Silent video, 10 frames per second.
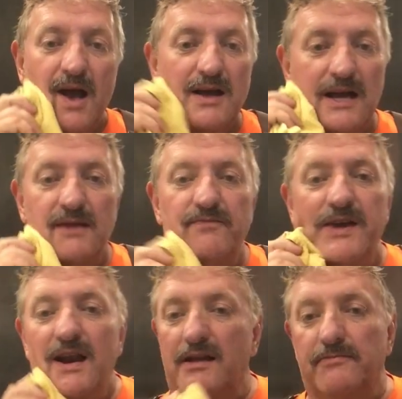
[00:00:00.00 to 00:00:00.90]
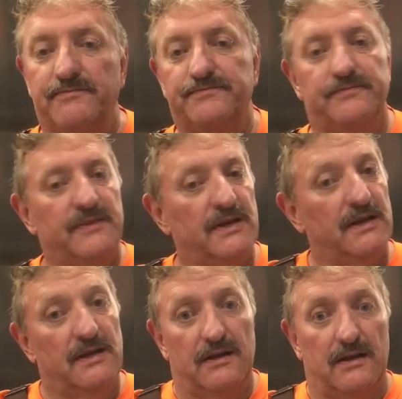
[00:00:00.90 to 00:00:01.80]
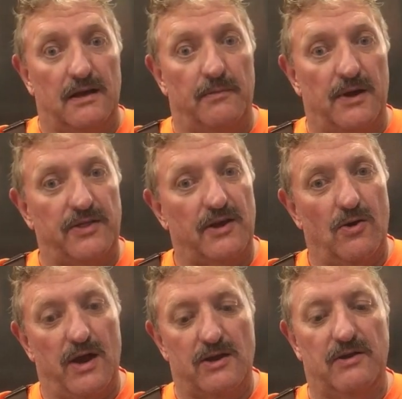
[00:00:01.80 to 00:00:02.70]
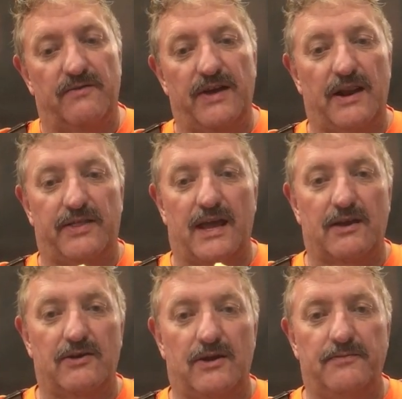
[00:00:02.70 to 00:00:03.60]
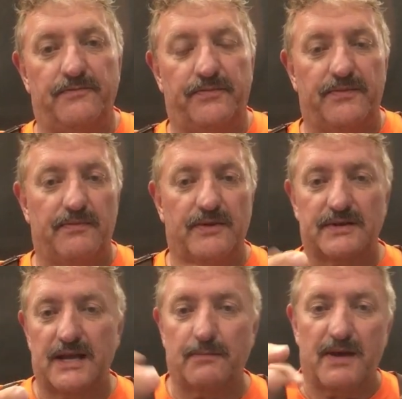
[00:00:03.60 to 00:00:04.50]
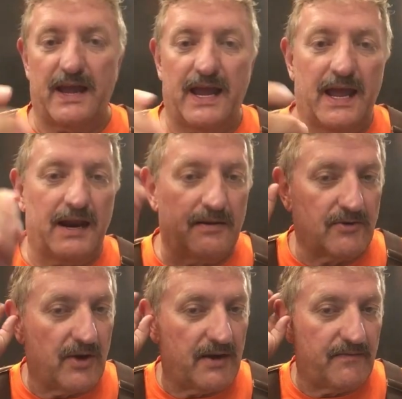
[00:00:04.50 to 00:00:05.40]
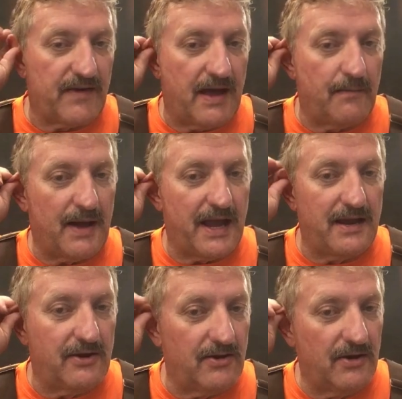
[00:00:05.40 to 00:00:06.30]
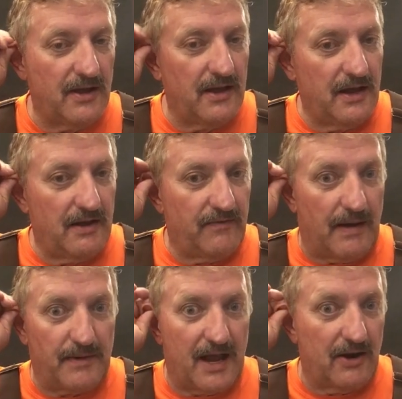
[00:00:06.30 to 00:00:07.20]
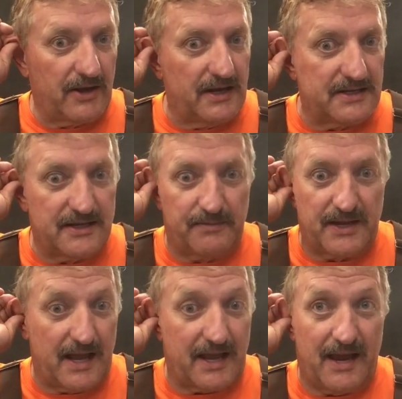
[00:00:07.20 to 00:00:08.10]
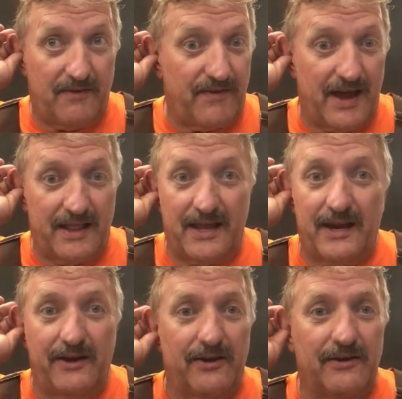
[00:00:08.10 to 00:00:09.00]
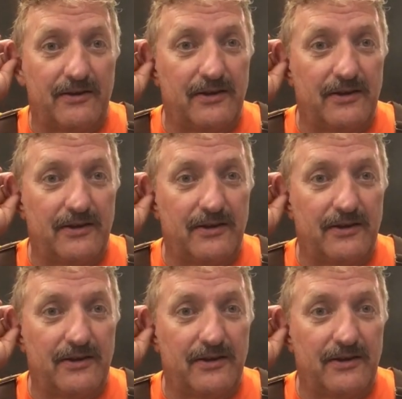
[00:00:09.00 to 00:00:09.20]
I can feel it. A month ago, I couldn't feel it that good. I take my hand and try to find my ear. If I'm not looking at something, I can't find that ear.